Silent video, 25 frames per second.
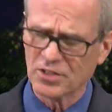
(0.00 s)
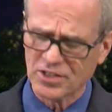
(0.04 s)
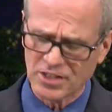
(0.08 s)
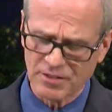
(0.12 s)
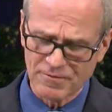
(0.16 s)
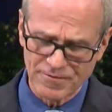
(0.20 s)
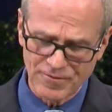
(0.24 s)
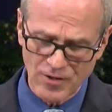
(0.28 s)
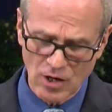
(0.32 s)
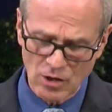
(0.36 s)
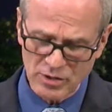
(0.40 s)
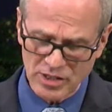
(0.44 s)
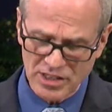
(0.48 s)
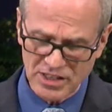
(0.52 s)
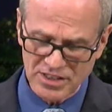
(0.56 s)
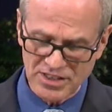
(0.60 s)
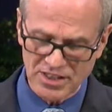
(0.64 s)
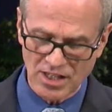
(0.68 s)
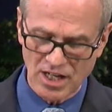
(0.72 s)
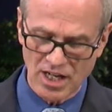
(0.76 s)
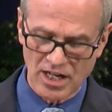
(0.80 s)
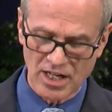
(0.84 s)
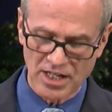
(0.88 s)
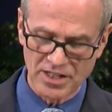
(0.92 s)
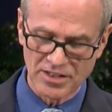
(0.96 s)
to focus
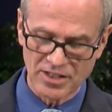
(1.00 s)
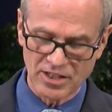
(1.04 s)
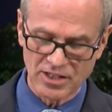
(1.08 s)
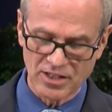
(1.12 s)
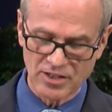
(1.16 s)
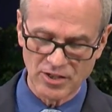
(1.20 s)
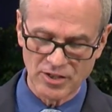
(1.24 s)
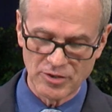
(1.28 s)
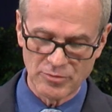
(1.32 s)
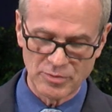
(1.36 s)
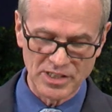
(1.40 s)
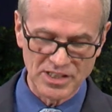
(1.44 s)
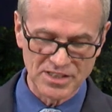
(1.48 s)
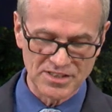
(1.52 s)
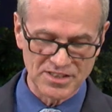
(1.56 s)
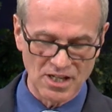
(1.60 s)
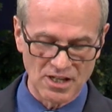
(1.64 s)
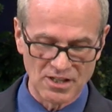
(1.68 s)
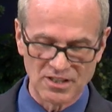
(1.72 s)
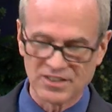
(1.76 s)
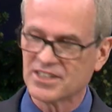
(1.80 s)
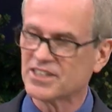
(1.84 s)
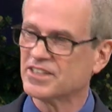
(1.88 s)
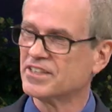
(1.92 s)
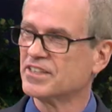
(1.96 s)
on the good
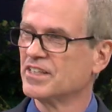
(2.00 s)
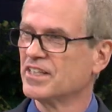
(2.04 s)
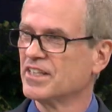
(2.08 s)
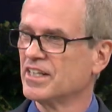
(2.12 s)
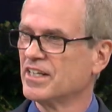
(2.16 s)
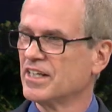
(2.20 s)
results